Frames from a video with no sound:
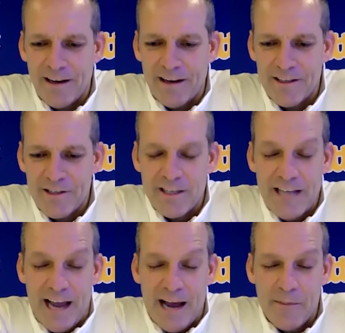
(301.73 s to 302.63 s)
start
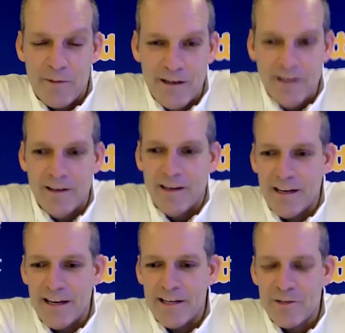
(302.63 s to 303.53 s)
to happen
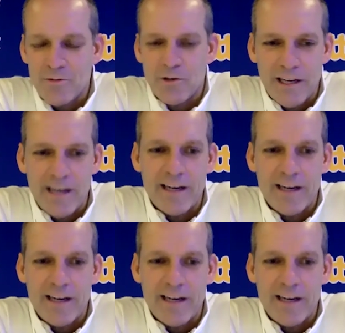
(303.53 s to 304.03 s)
is really,